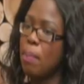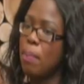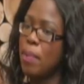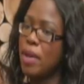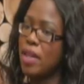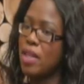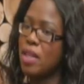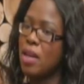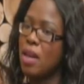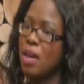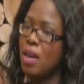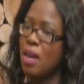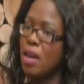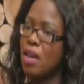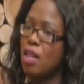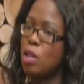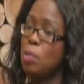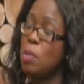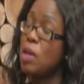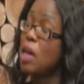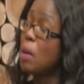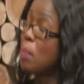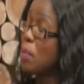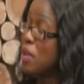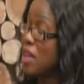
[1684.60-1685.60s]
but
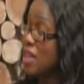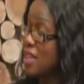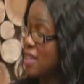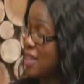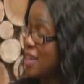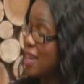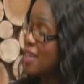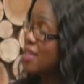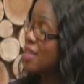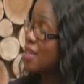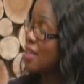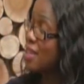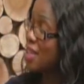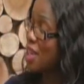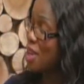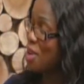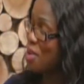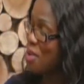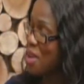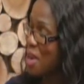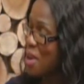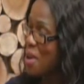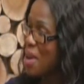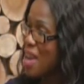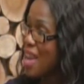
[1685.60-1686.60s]
speak up when it's
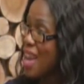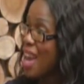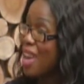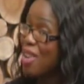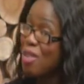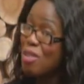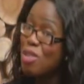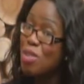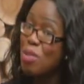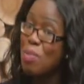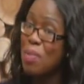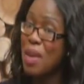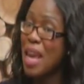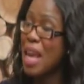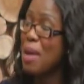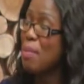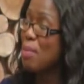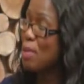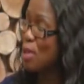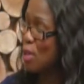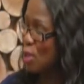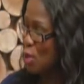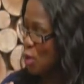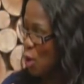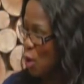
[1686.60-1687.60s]
necessary, and also be
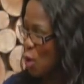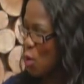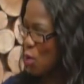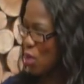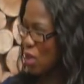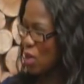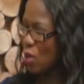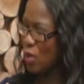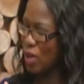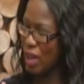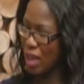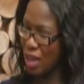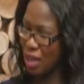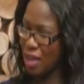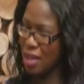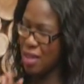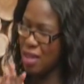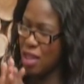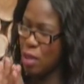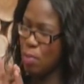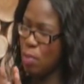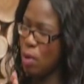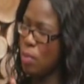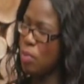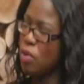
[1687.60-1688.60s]
able to know that, okay, this
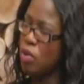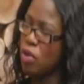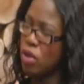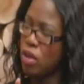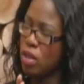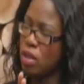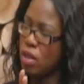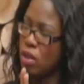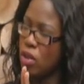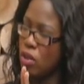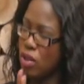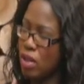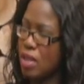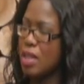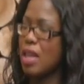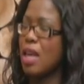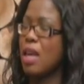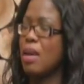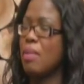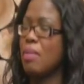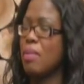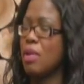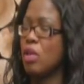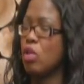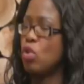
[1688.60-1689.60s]
is probably not a good
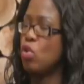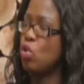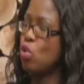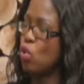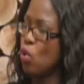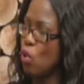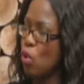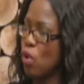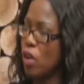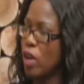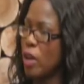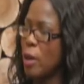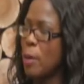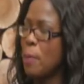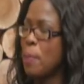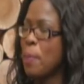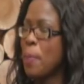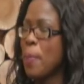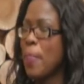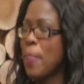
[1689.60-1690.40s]
time to talk.